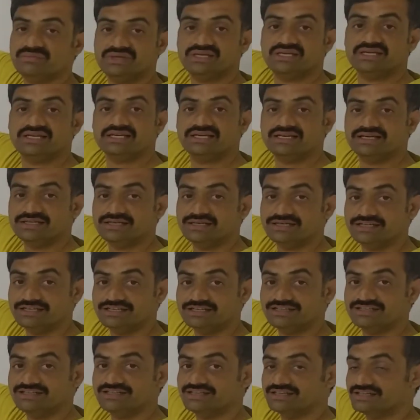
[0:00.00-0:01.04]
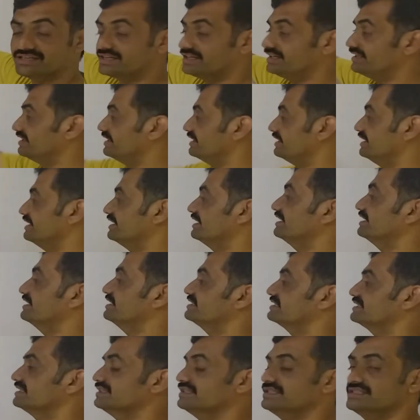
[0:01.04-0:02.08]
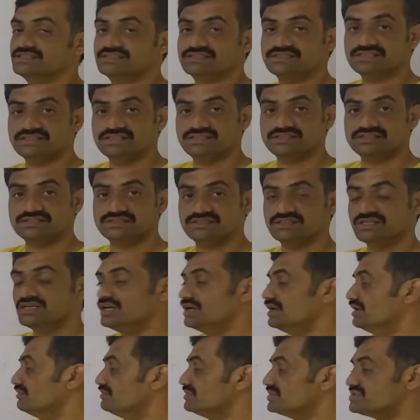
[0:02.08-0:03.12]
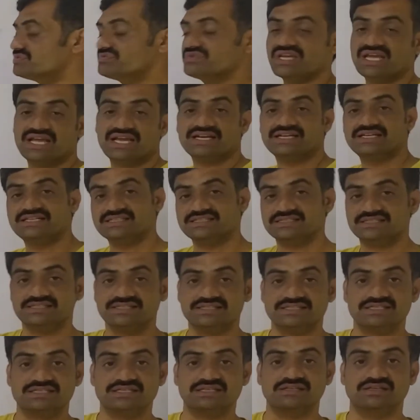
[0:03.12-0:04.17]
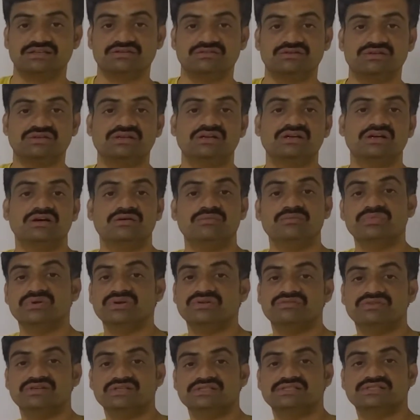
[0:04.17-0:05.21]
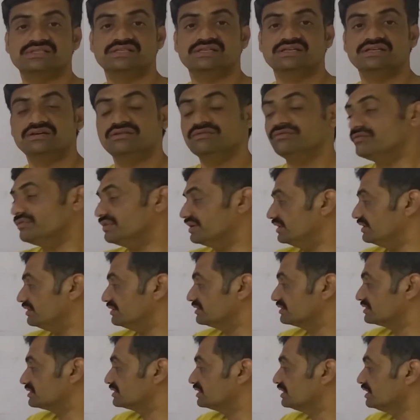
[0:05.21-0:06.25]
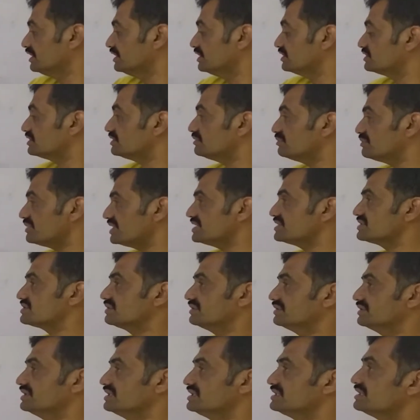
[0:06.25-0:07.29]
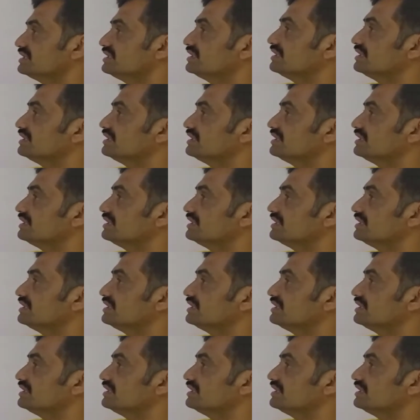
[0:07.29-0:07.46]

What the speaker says: be greater than 90 degrees in this case, which we had discussed in our previous videos. So based on this,